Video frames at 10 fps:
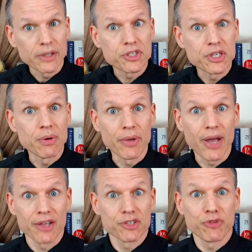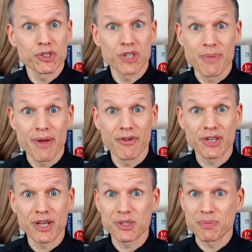Let's see what we got. It's the first time I've ever
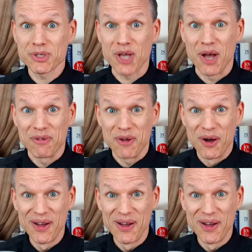tasted myself.